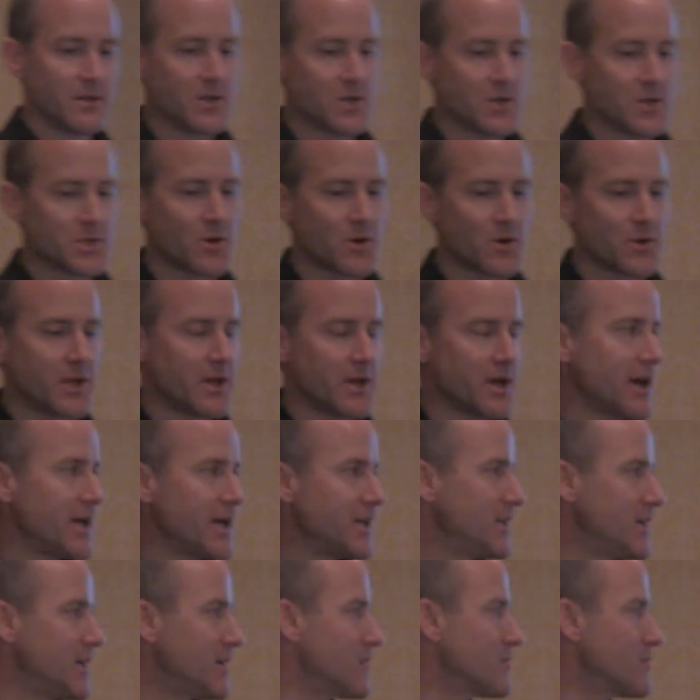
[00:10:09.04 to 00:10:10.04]
So the
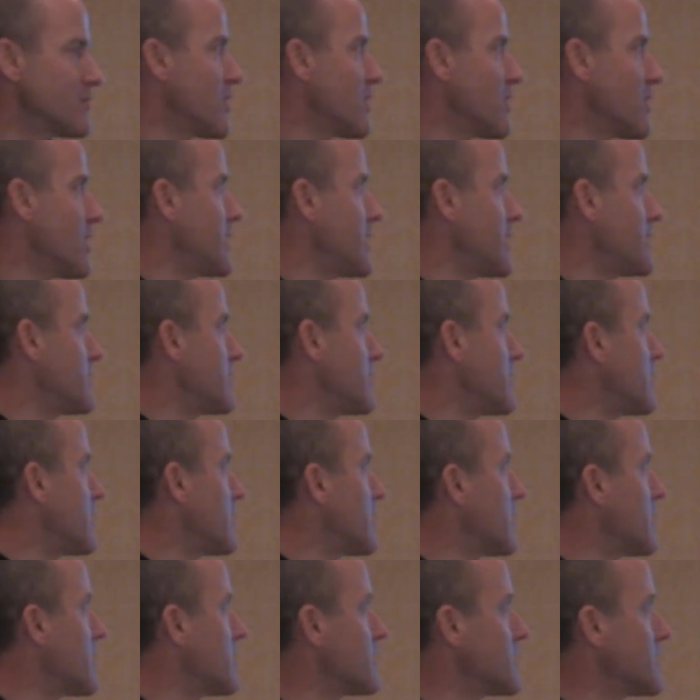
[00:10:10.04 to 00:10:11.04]
idea behind
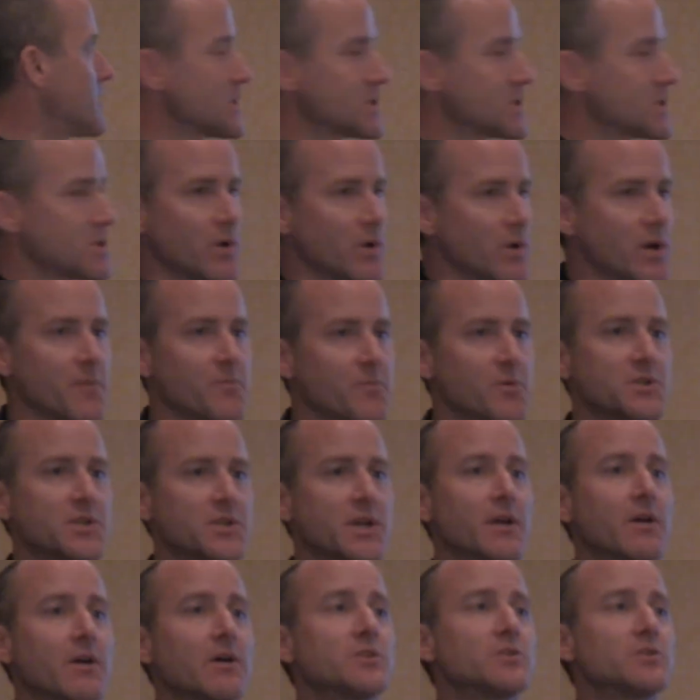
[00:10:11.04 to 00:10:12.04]
this and what I'm
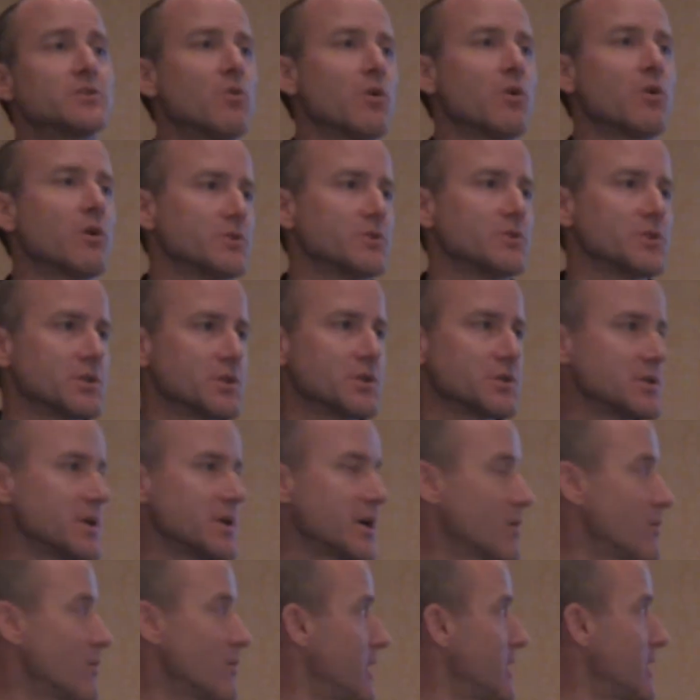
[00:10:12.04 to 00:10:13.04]
presenting on tomorrow, just to
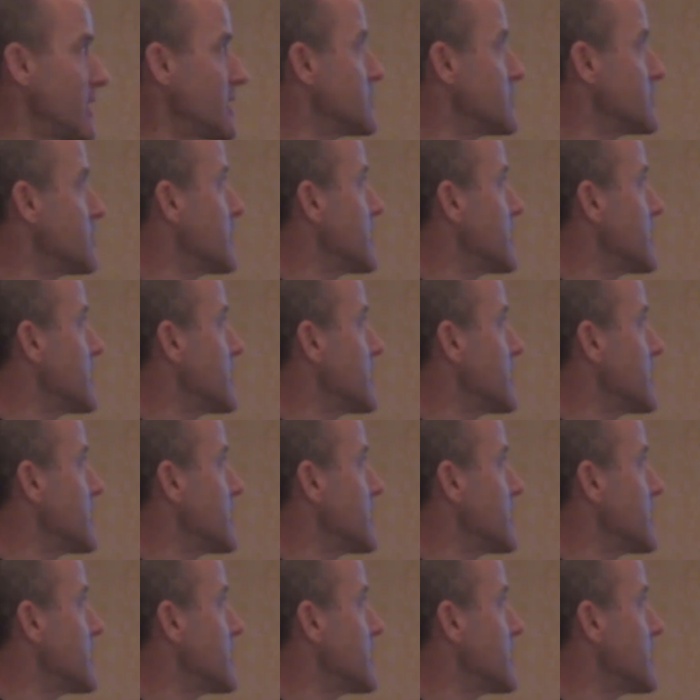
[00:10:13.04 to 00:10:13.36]
segue into